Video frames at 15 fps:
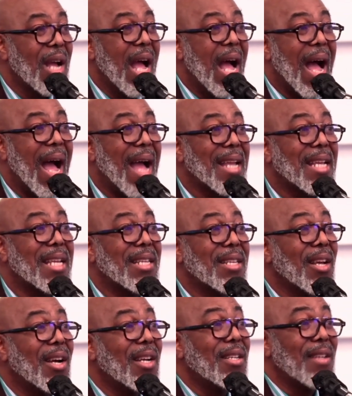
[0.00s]
I can
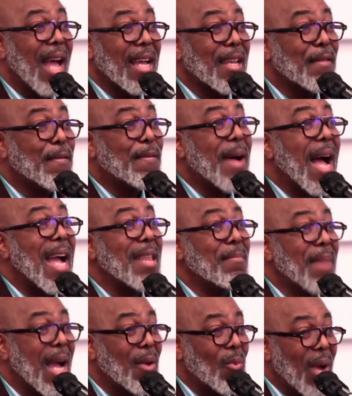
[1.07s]
un, I can find
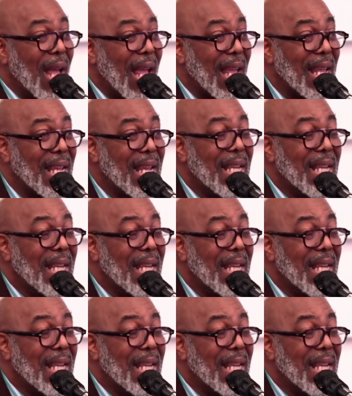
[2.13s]
my way.